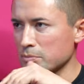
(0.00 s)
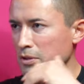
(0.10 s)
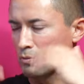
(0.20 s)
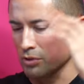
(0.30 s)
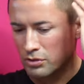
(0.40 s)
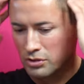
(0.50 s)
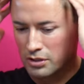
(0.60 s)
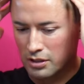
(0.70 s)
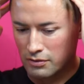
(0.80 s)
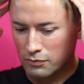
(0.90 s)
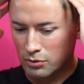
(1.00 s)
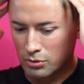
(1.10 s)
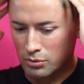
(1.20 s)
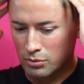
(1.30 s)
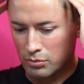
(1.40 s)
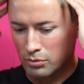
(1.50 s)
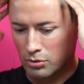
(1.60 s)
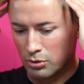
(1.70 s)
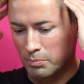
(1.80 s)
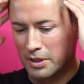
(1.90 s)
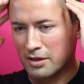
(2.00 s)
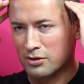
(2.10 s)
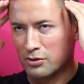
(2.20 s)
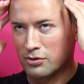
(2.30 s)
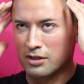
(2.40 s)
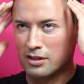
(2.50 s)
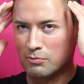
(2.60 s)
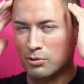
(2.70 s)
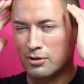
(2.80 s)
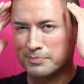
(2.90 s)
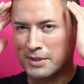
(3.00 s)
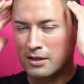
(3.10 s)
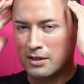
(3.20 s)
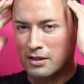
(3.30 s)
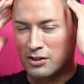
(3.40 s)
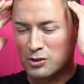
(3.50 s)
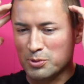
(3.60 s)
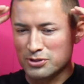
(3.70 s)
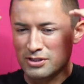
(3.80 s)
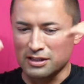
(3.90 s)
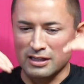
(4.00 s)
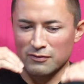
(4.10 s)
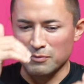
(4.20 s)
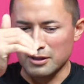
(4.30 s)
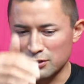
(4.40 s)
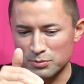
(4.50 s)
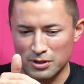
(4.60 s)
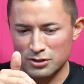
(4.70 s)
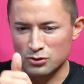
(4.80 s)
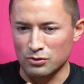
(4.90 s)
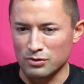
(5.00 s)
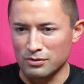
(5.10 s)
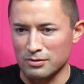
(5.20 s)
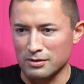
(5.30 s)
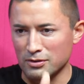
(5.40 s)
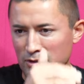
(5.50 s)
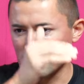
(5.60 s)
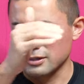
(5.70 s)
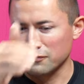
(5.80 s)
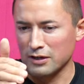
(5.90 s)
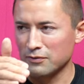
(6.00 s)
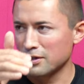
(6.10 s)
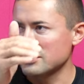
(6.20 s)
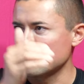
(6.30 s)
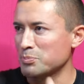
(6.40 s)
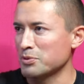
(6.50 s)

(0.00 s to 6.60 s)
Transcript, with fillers: something where you just kind of go go to bed and you're thinking, well, this person gave me this much, so they're going to get 5x. This